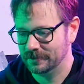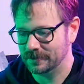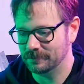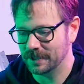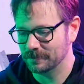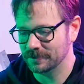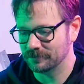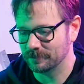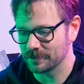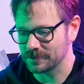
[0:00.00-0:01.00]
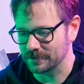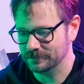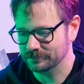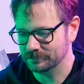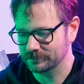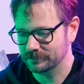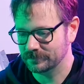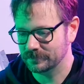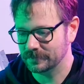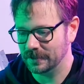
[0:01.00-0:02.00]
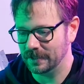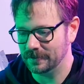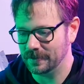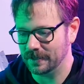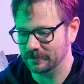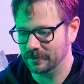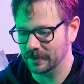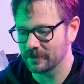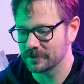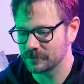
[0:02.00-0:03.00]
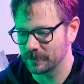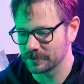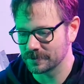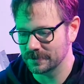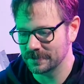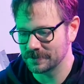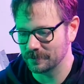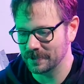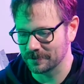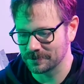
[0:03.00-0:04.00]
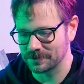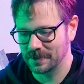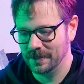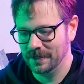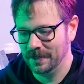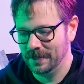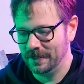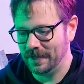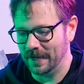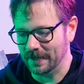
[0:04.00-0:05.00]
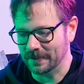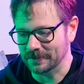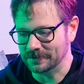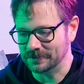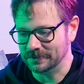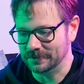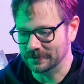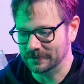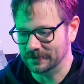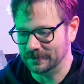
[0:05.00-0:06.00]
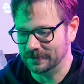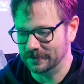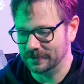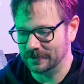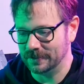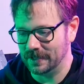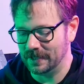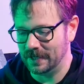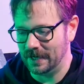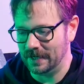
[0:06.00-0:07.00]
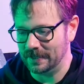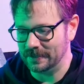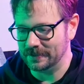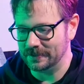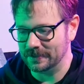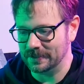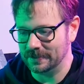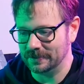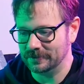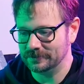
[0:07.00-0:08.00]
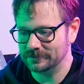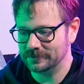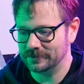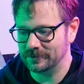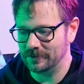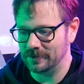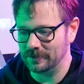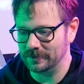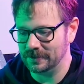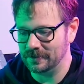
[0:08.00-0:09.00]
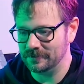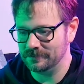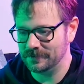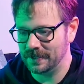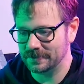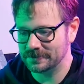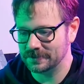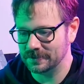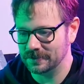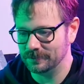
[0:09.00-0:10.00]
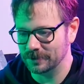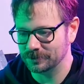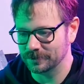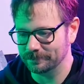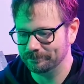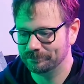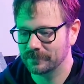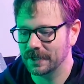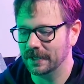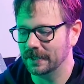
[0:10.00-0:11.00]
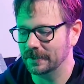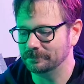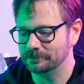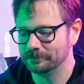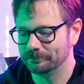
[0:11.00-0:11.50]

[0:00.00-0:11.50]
they become a different person. And that hilarious person disappears. And I would love that mushroom. I've